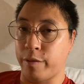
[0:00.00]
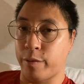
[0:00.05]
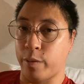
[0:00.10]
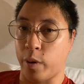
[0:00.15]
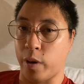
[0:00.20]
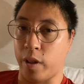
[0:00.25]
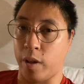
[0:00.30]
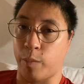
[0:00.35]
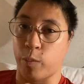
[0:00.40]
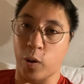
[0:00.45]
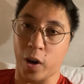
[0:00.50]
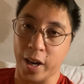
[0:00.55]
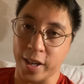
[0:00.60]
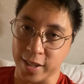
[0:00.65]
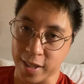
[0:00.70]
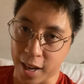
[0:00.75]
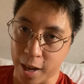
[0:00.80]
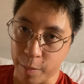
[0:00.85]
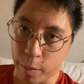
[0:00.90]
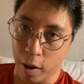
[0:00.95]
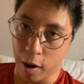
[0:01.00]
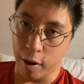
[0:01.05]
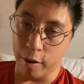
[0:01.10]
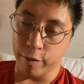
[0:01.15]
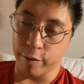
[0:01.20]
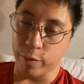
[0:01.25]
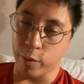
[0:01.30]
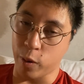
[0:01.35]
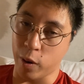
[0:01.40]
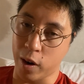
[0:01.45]
for the price I bought it
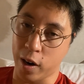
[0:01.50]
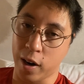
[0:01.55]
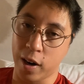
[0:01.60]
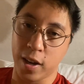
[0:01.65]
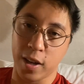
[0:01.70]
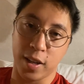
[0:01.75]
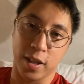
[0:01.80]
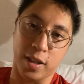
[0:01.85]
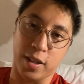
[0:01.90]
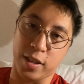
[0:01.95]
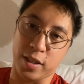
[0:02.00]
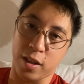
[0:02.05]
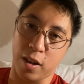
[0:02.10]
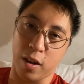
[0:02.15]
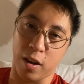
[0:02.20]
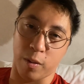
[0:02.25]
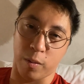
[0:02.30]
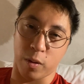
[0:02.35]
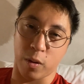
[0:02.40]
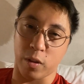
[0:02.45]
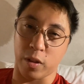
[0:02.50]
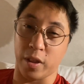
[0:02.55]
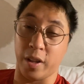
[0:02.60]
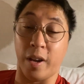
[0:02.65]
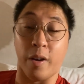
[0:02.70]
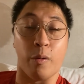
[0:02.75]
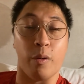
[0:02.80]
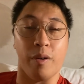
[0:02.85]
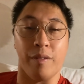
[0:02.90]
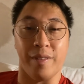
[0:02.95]
for. So the
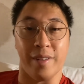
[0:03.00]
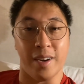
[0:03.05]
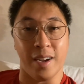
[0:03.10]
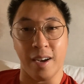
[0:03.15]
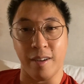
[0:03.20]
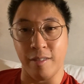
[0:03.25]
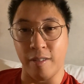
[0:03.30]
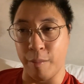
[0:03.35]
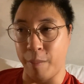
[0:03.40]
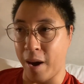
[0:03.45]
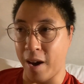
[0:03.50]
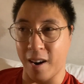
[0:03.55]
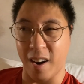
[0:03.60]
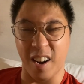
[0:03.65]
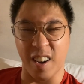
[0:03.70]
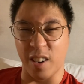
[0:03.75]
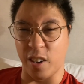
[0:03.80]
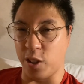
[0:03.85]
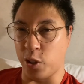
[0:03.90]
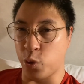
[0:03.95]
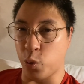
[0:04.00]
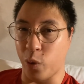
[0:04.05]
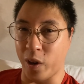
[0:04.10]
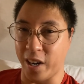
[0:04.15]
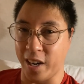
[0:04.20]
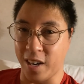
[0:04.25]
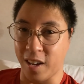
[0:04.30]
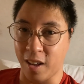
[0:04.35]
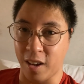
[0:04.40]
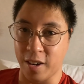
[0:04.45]
equivalent of about
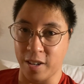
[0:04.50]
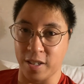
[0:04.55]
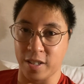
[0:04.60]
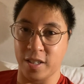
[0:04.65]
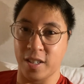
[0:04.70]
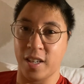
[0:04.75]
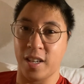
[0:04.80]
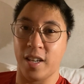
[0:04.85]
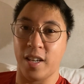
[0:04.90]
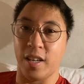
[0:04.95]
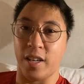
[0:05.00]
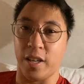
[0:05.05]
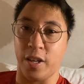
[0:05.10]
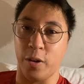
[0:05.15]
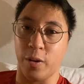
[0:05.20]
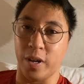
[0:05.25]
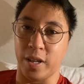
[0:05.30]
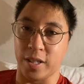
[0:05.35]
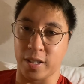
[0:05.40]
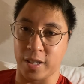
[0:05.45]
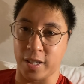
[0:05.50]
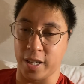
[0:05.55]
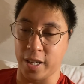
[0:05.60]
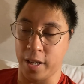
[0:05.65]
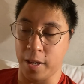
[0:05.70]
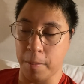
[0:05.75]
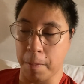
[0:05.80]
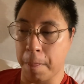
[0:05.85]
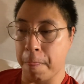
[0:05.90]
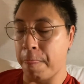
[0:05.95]
$120
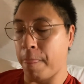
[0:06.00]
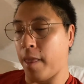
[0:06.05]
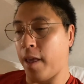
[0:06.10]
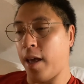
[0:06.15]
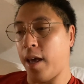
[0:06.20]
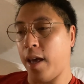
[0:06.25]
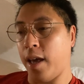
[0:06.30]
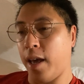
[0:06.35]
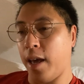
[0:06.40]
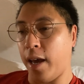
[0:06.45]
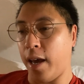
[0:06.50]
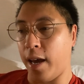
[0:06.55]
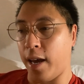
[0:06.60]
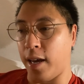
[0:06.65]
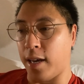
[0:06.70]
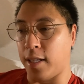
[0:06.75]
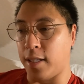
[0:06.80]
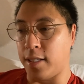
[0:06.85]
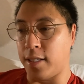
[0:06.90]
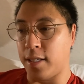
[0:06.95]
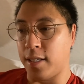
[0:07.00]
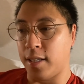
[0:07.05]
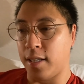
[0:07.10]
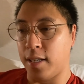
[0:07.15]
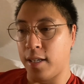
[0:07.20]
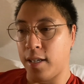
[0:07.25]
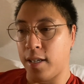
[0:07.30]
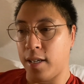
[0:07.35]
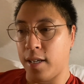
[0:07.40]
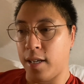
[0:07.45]
USD. And
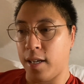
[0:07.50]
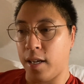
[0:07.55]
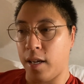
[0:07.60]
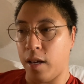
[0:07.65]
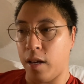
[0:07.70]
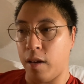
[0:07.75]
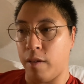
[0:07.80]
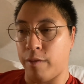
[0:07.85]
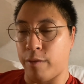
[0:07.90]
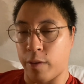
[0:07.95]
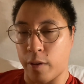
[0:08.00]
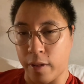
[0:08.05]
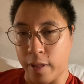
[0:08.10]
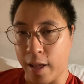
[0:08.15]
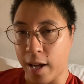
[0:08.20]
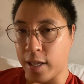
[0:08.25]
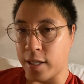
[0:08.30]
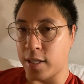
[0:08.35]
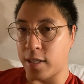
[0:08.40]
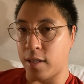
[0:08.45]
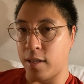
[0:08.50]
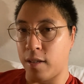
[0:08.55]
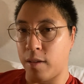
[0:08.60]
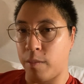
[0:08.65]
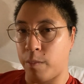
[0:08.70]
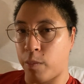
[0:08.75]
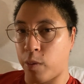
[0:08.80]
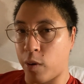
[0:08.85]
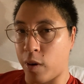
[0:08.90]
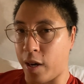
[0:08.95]
for that
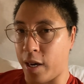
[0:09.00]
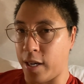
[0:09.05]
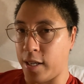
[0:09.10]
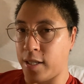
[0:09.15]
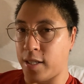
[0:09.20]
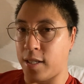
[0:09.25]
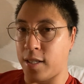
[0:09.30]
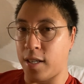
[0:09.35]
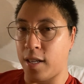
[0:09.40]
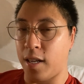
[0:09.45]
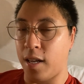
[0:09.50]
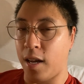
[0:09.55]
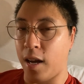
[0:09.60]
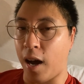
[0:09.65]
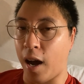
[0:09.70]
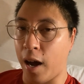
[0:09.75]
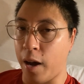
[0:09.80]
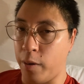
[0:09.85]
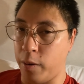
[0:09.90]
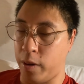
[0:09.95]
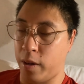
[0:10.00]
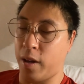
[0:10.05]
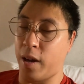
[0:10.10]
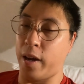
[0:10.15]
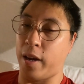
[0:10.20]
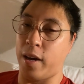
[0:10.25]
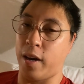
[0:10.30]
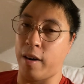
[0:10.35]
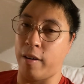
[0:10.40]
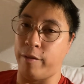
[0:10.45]
price, I
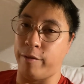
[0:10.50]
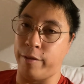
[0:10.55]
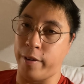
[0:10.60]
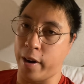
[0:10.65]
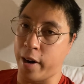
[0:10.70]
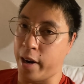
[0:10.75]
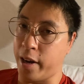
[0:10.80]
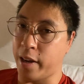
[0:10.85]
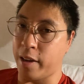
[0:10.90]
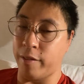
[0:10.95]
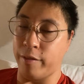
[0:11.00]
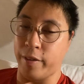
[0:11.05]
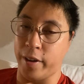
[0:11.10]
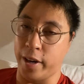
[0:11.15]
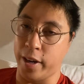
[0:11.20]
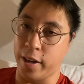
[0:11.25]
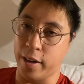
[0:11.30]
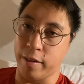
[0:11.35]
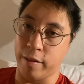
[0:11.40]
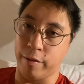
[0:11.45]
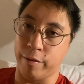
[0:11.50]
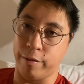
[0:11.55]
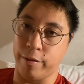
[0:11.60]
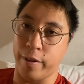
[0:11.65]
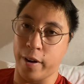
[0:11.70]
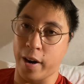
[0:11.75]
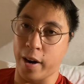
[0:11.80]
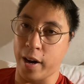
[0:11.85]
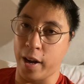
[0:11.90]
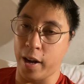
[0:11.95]
got a very convenient,
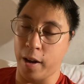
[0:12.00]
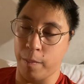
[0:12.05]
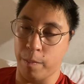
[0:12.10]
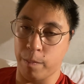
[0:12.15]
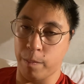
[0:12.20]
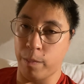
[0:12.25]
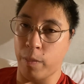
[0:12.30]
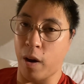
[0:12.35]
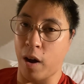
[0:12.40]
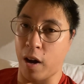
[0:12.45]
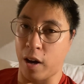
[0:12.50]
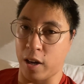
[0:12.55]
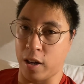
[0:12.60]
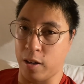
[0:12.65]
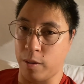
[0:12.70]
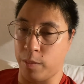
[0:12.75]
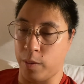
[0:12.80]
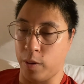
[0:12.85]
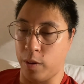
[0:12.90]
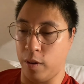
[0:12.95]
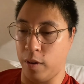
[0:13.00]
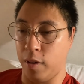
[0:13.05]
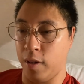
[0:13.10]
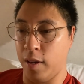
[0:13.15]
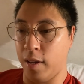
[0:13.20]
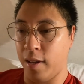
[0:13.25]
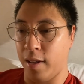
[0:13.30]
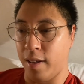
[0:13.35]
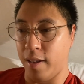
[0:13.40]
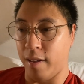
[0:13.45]
very pocketable,
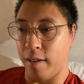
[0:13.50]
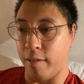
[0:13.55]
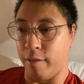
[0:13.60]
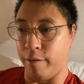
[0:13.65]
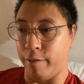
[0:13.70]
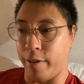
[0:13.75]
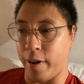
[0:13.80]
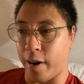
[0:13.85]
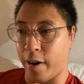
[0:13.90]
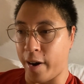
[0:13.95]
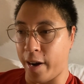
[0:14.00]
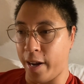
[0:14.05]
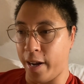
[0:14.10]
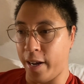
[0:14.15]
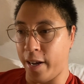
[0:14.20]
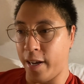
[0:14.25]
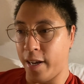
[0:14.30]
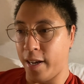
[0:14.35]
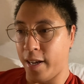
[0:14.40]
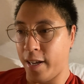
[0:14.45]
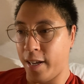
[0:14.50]
very